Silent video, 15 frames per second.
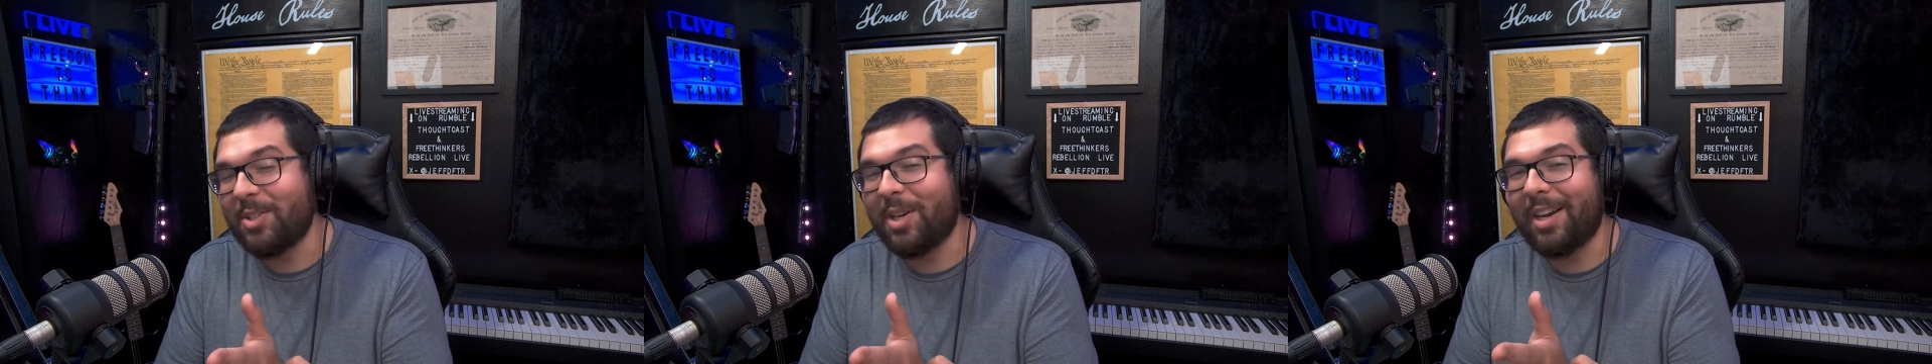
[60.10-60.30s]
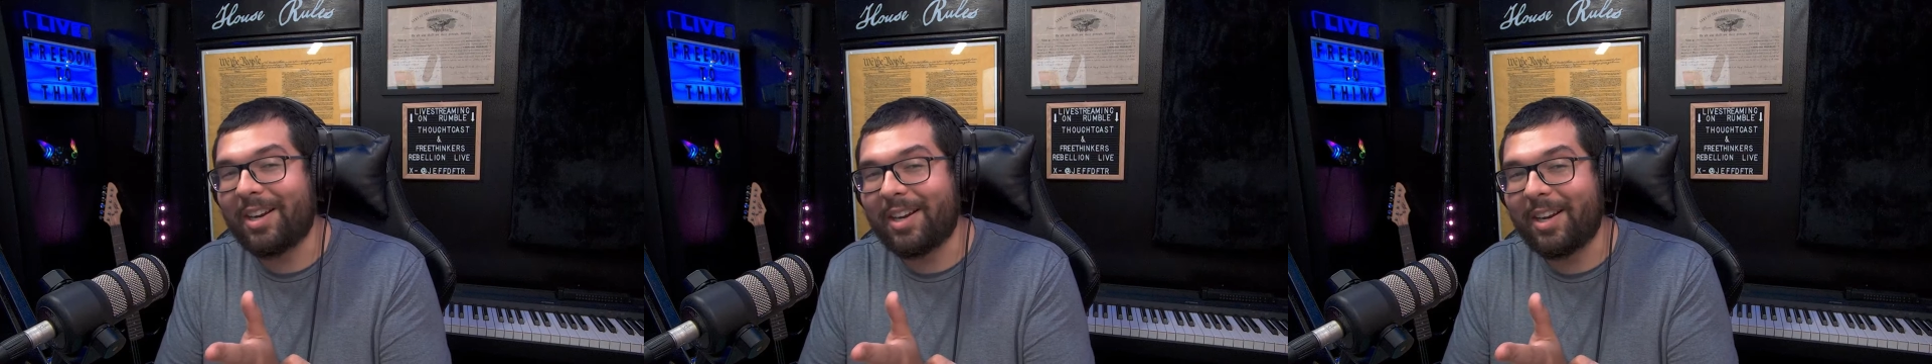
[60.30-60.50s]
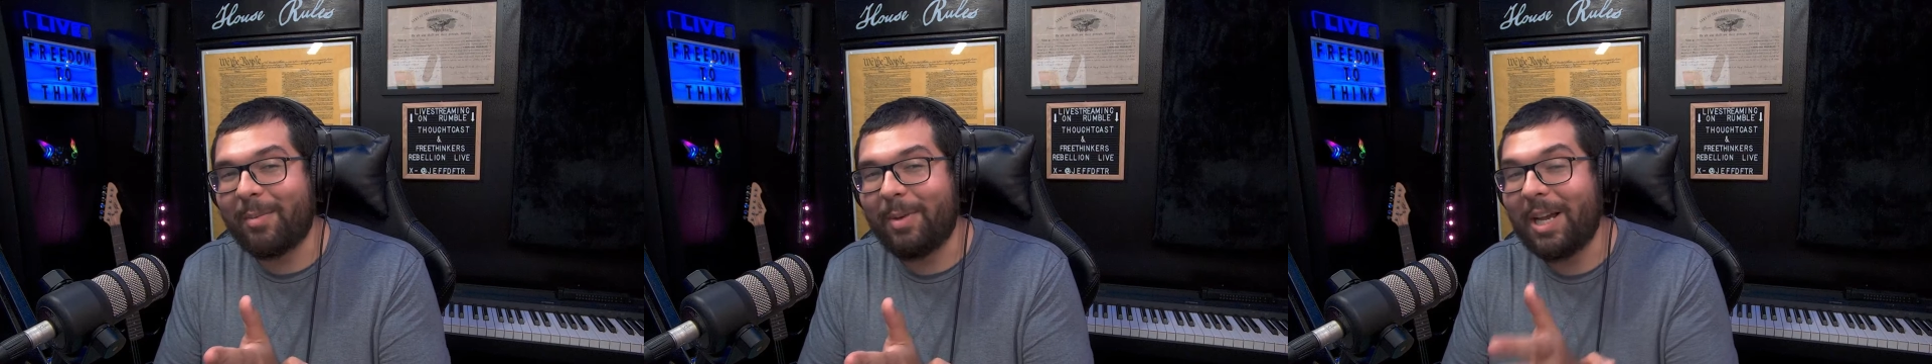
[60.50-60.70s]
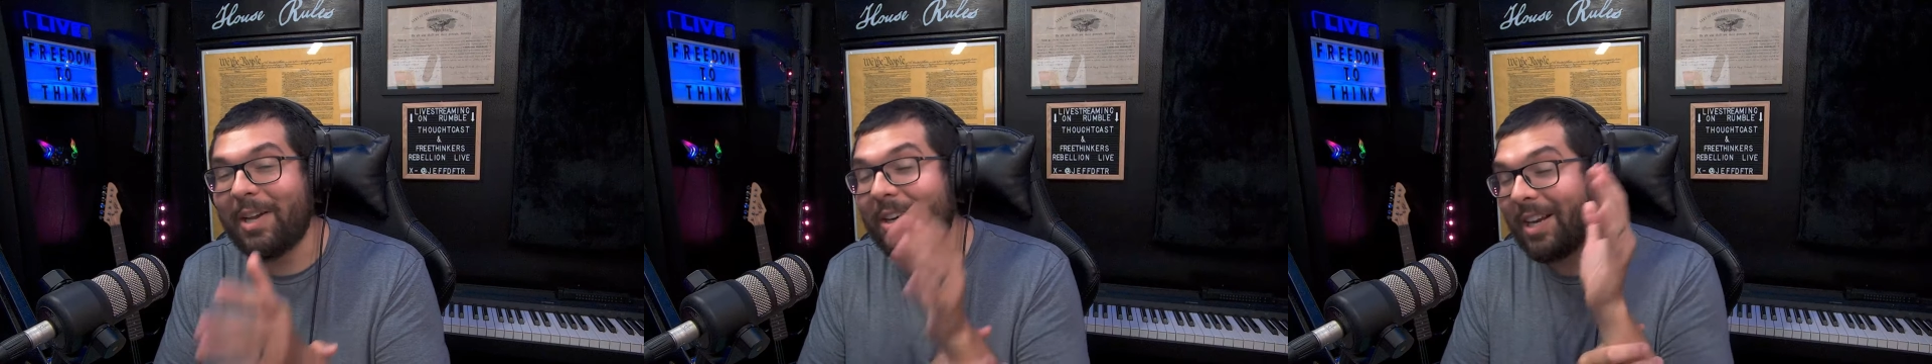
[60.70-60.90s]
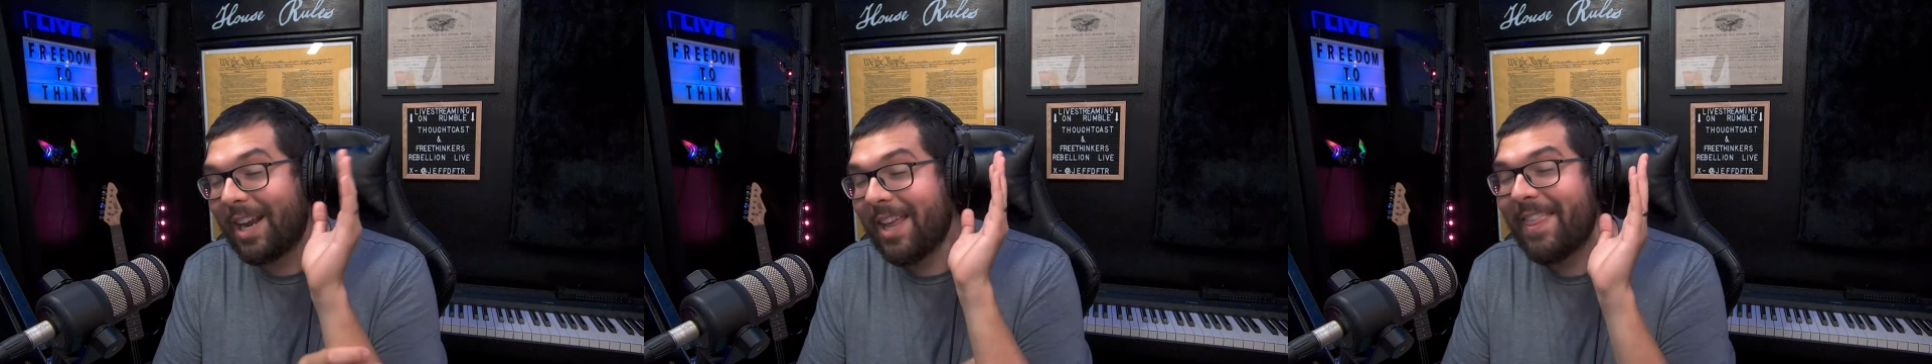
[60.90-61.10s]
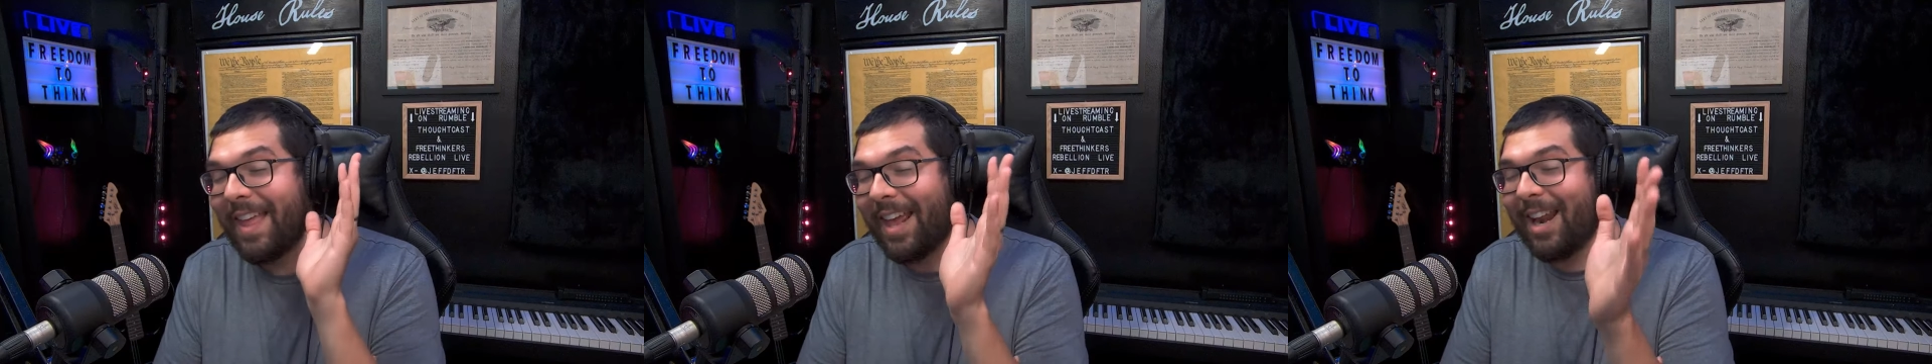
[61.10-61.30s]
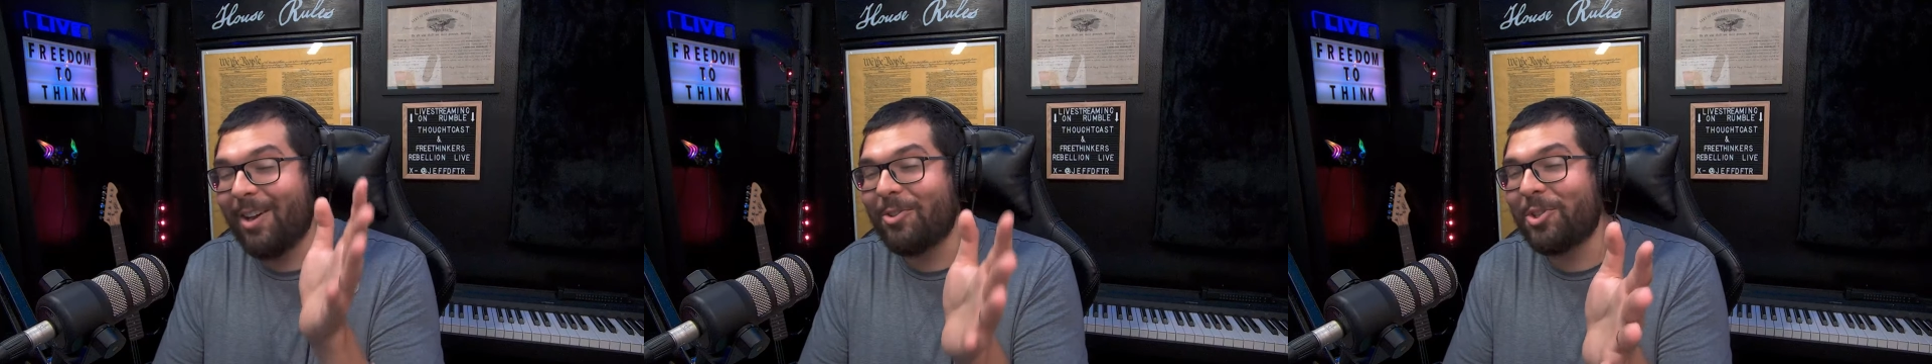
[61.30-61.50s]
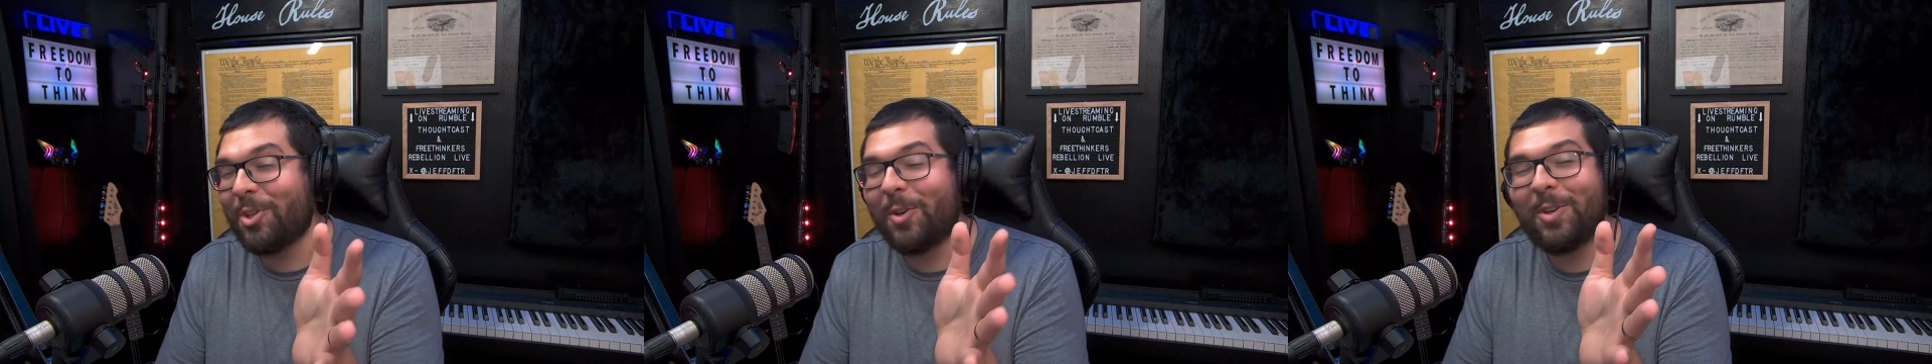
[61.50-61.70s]
talking about it, and then I'll
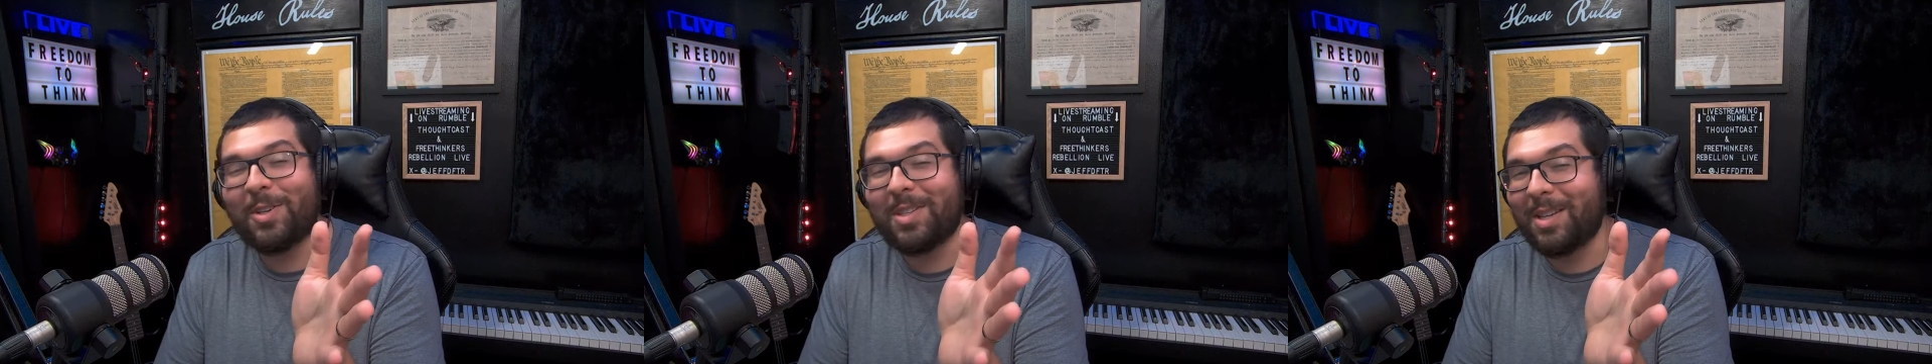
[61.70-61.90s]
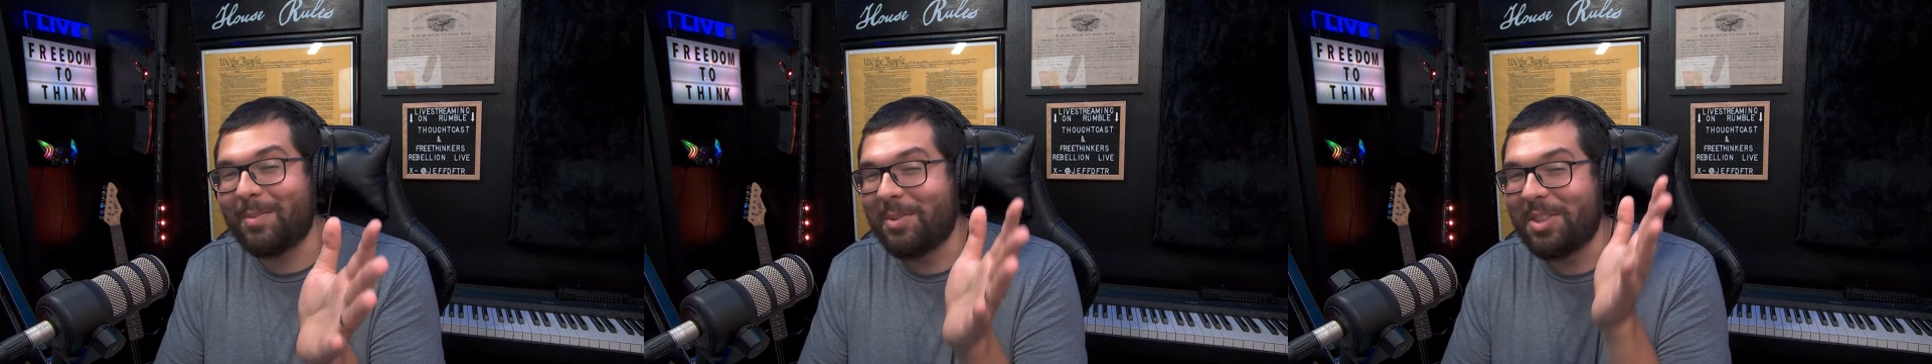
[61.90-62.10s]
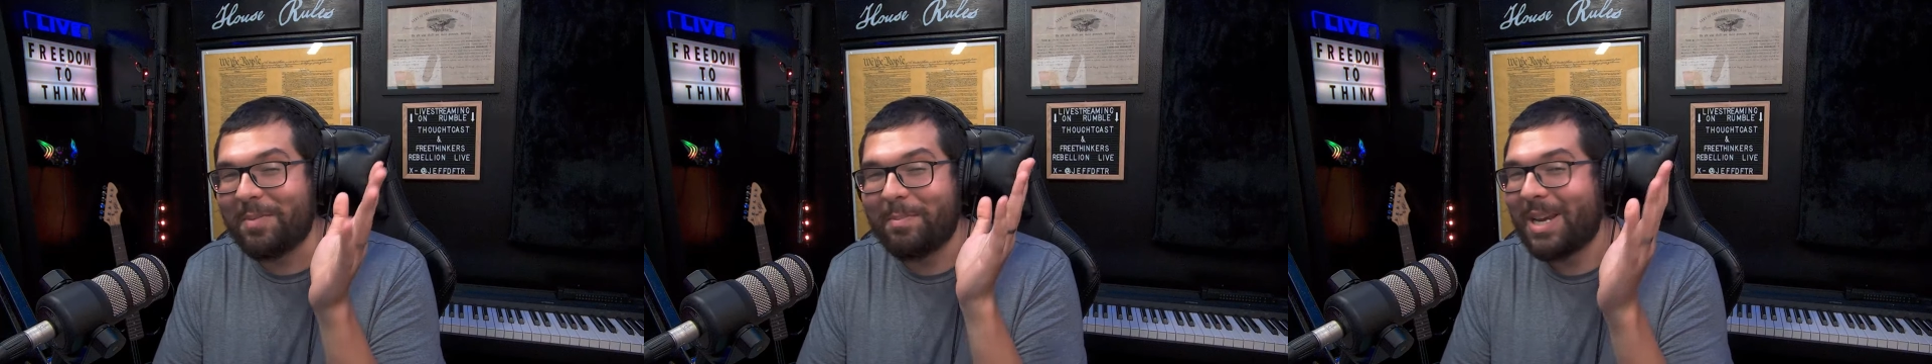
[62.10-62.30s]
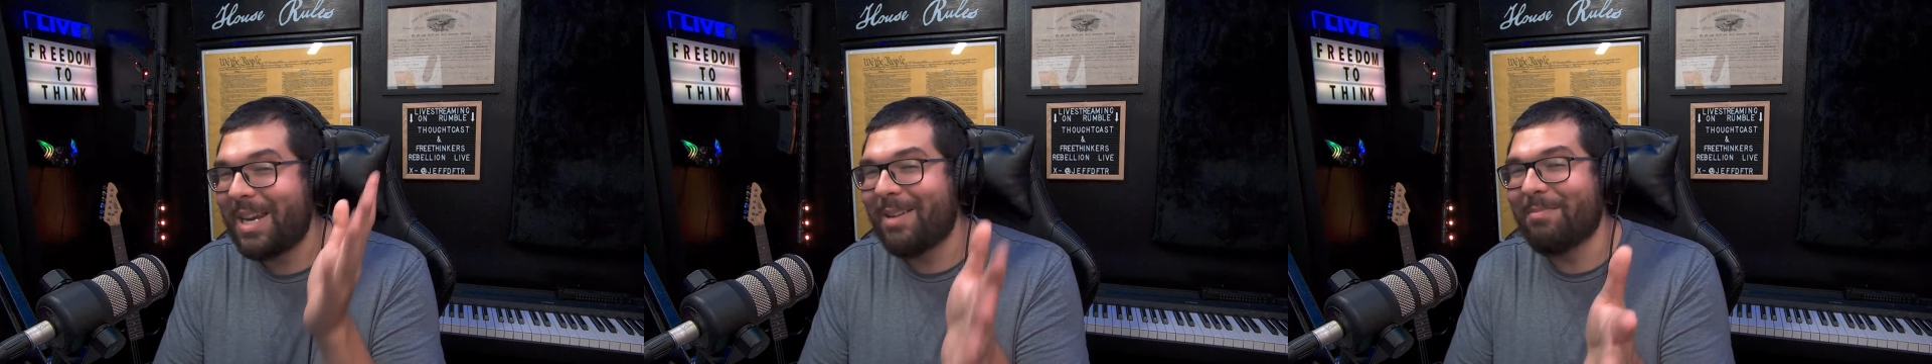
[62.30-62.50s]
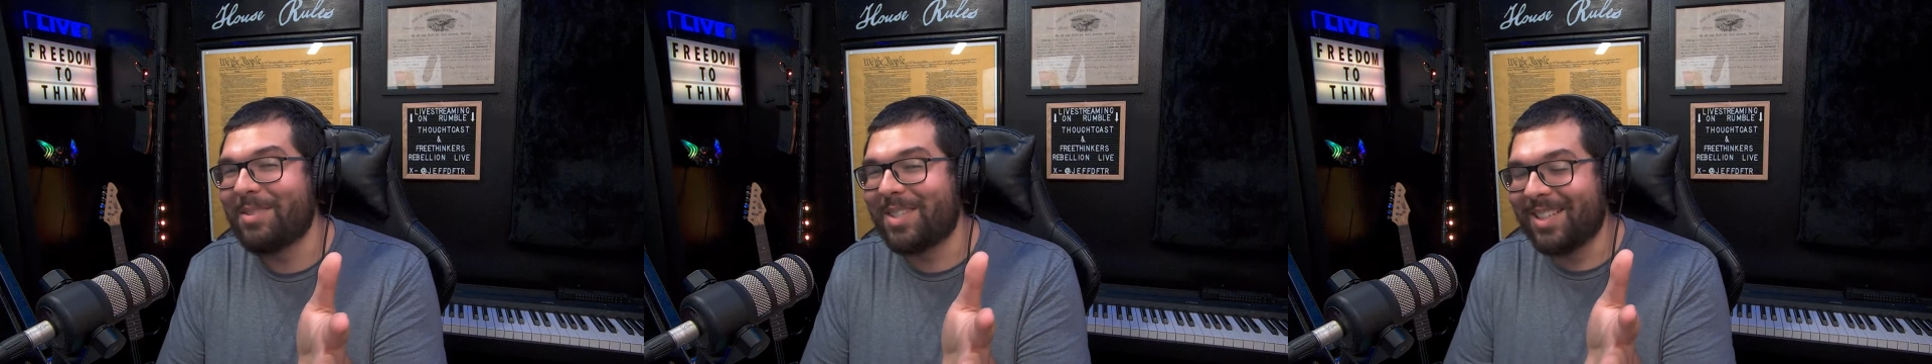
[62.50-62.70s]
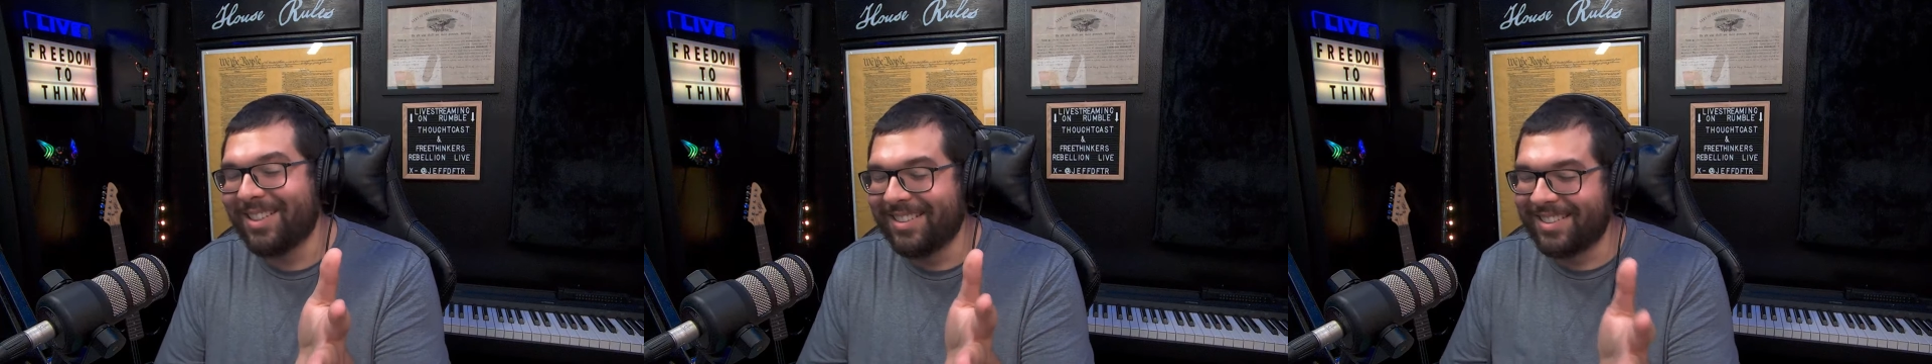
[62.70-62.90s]
show you some of the memes